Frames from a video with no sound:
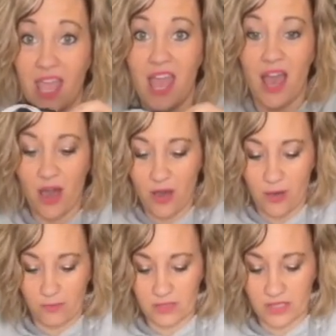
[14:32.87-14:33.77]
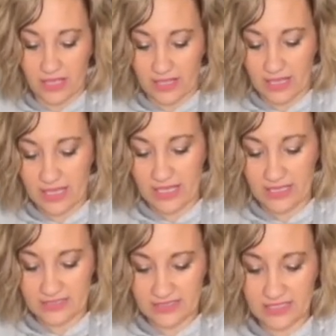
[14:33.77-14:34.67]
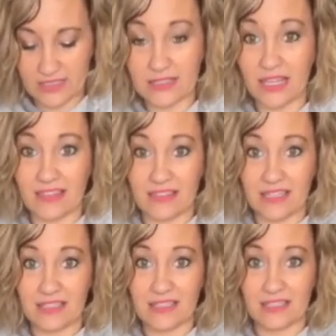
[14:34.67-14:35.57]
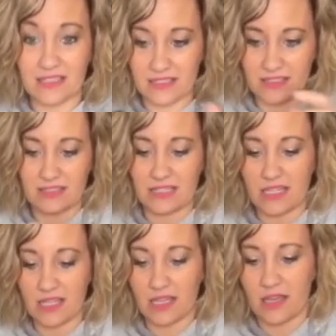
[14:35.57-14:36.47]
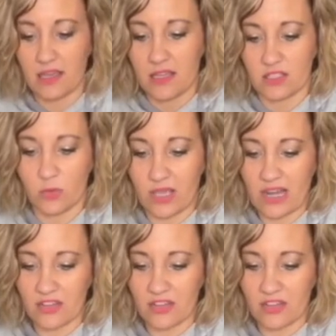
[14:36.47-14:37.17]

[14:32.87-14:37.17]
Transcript: Like it sits like this because it's thick. So we gotta